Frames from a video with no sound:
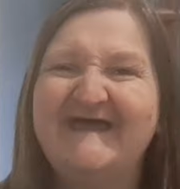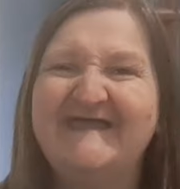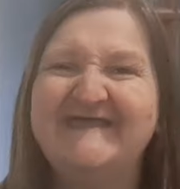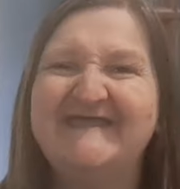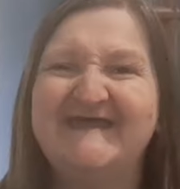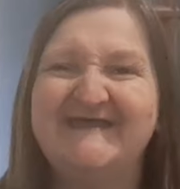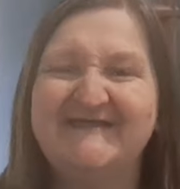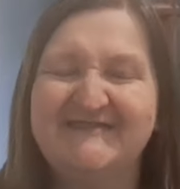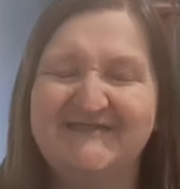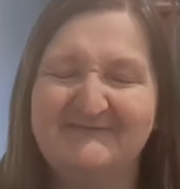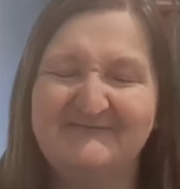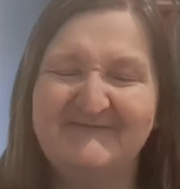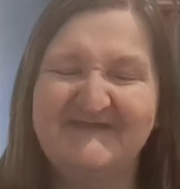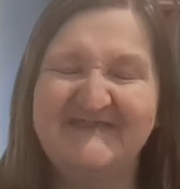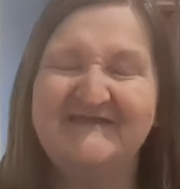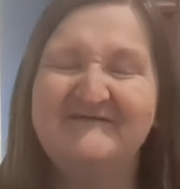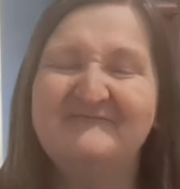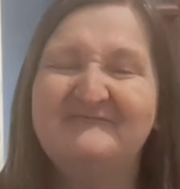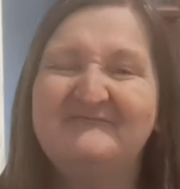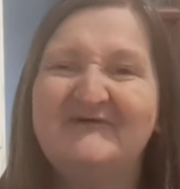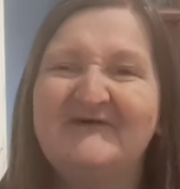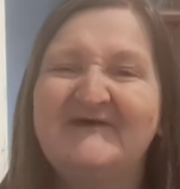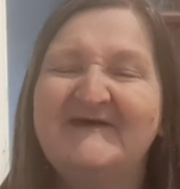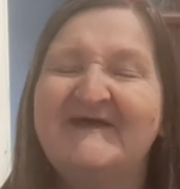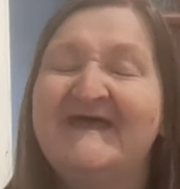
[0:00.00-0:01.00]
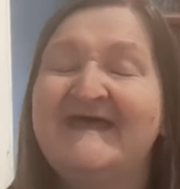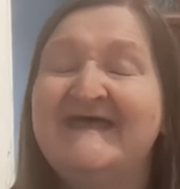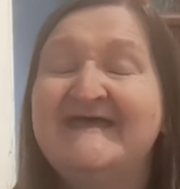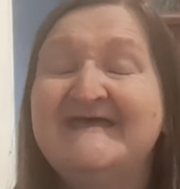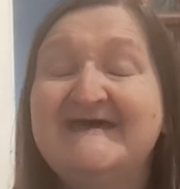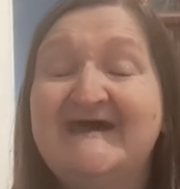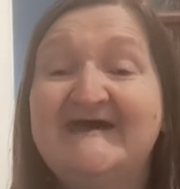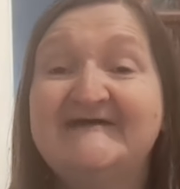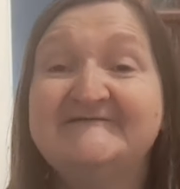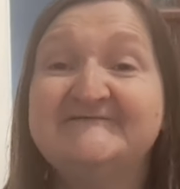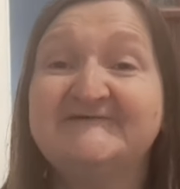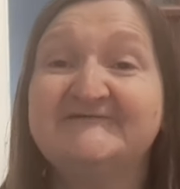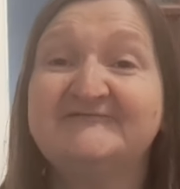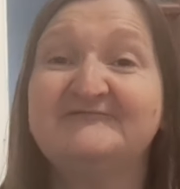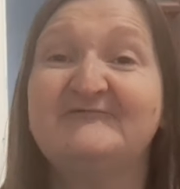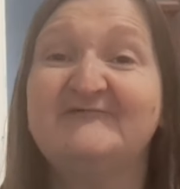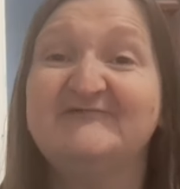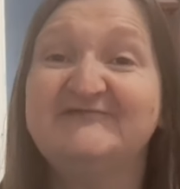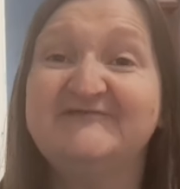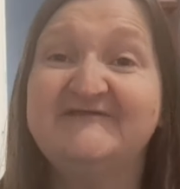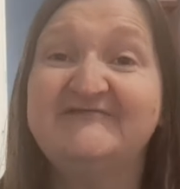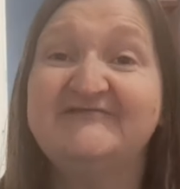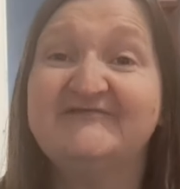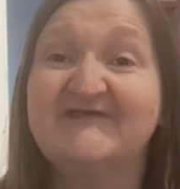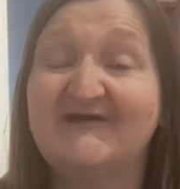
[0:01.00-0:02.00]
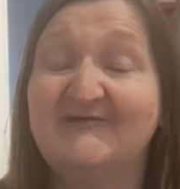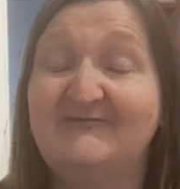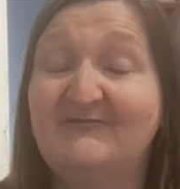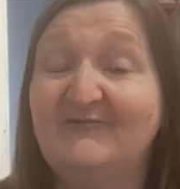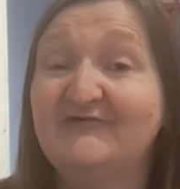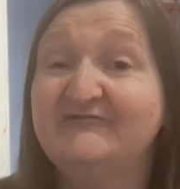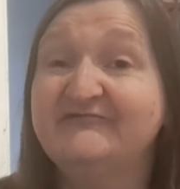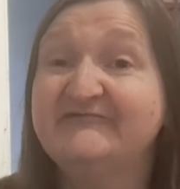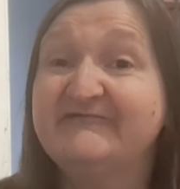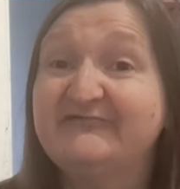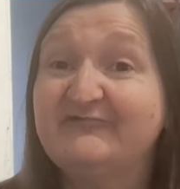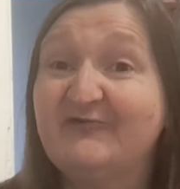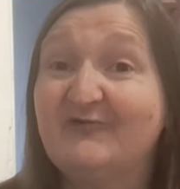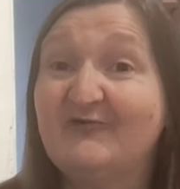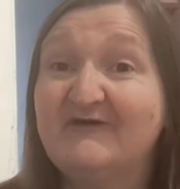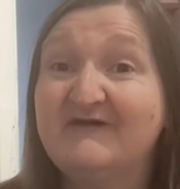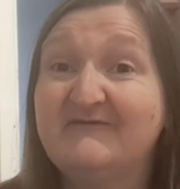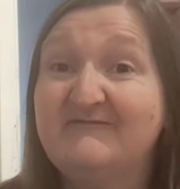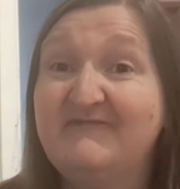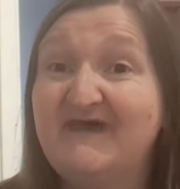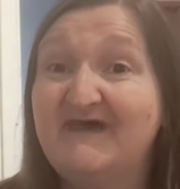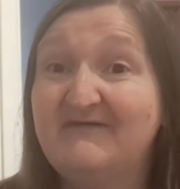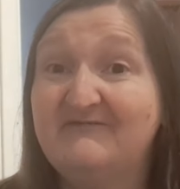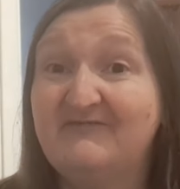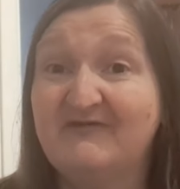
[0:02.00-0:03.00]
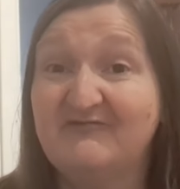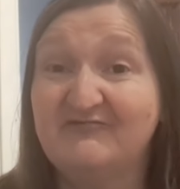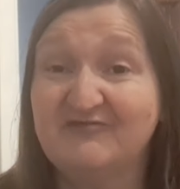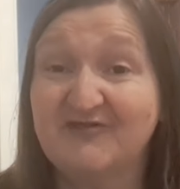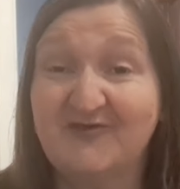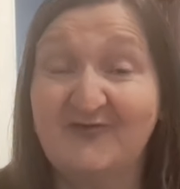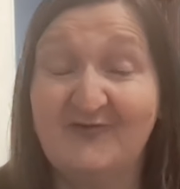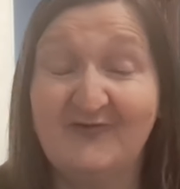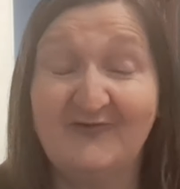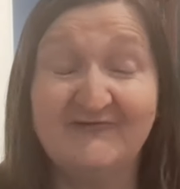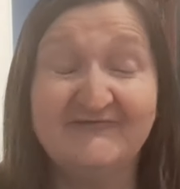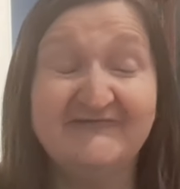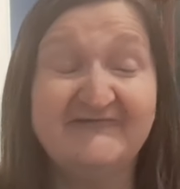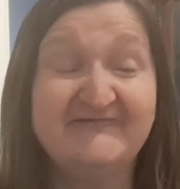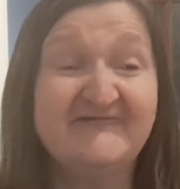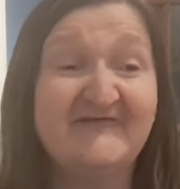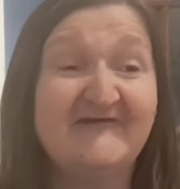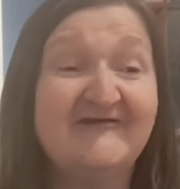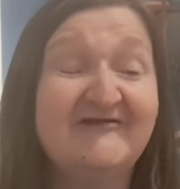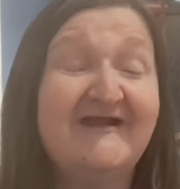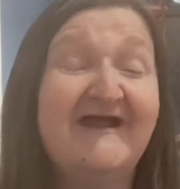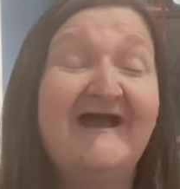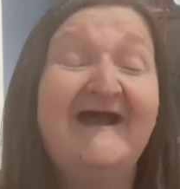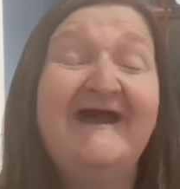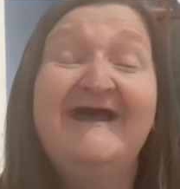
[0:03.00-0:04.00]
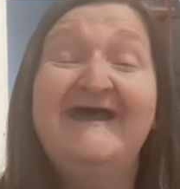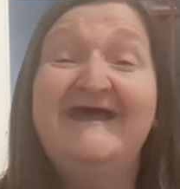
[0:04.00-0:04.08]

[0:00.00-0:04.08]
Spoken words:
in a minute, but I just wanted to come on to talk a bit about the concert.